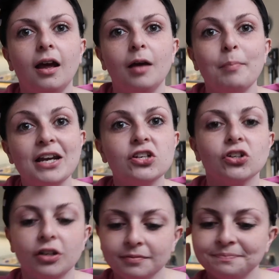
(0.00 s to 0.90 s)

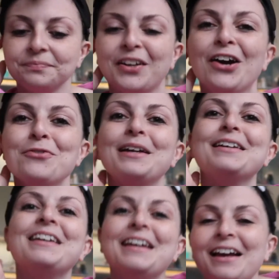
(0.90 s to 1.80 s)
pension coming.
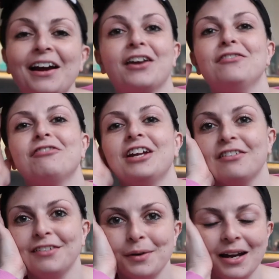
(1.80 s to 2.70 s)
I couldn't think
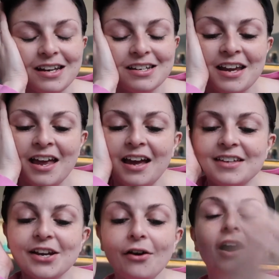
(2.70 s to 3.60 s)
of the word.
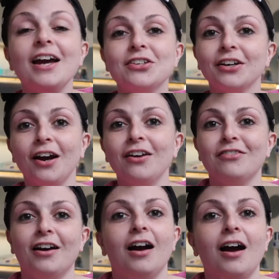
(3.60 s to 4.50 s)
So I took over,
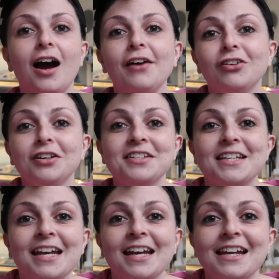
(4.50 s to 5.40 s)
I
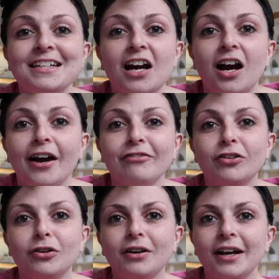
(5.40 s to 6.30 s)
volunteered. I
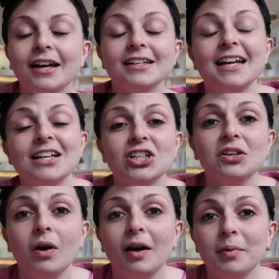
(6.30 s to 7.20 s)
thought it's actually
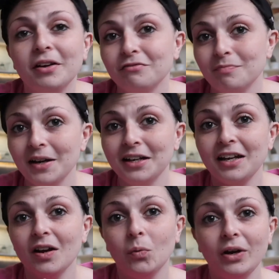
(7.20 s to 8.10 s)
quite a bit of
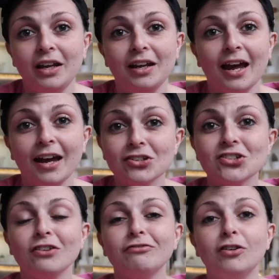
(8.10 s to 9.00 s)
money a week
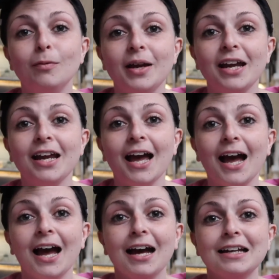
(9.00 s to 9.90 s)
extra for me,
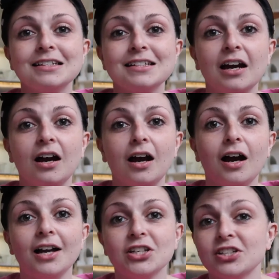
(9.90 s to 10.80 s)
and
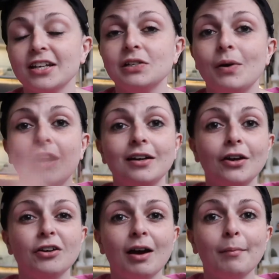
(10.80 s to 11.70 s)
I just said to her, no
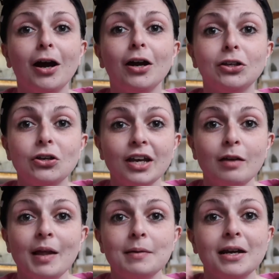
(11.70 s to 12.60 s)
grandma, you keep
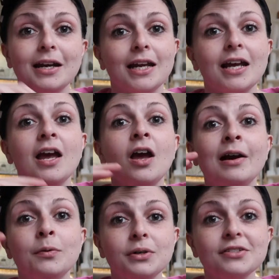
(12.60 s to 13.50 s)
that money,
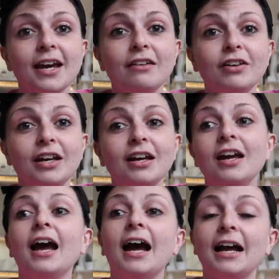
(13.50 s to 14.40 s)
we'll save it,
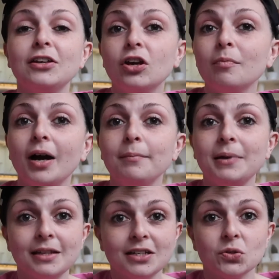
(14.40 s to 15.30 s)
and you can buy me
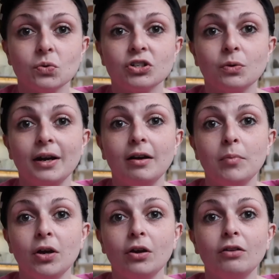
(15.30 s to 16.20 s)
the dishwasher when I
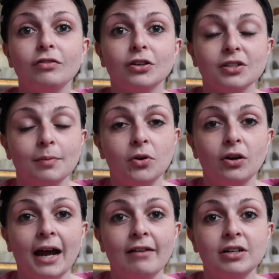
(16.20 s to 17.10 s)
move, because I'm
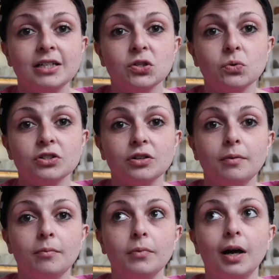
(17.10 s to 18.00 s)
not having a dishwasher.
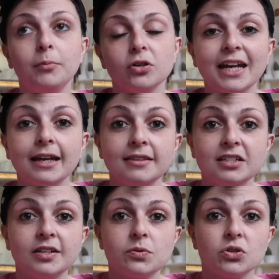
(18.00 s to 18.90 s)
I'm not taking this
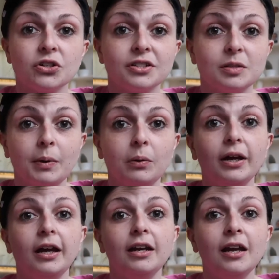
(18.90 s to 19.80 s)
dishwasher because it's built
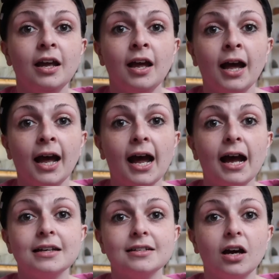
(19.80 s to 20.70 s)
in,
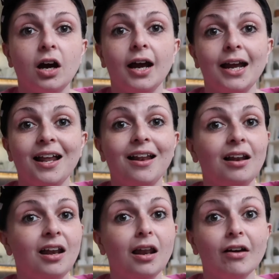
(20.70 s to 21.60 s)
and I
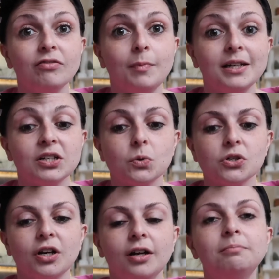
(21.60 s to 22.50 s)
love my
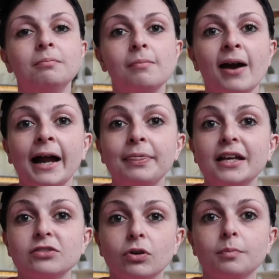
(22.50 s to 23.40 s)
dishwasher. And
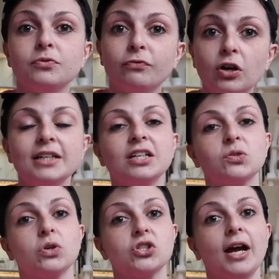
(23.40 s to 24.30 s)
there's room for a
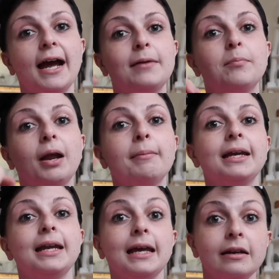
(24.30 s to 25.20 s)
dishwasher and
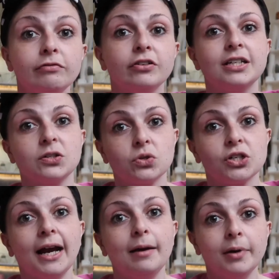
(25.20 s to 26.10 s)
plumbing in for a dishwasher
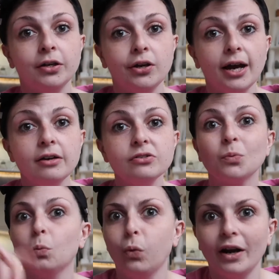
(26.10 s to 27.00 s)
at my new house
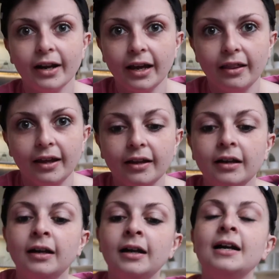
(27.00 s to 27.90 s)
when I get there.
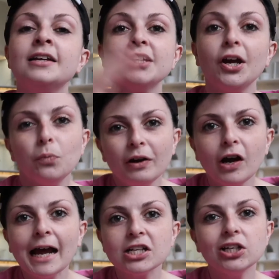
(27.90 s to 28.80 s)
So we're
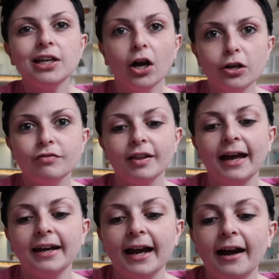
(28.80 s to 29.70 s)
actually over
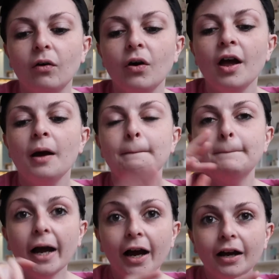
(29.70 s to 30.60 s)
that now.
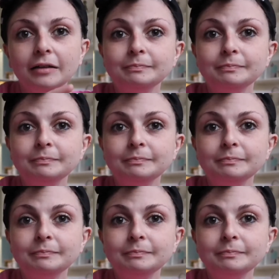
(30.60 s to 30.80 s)
But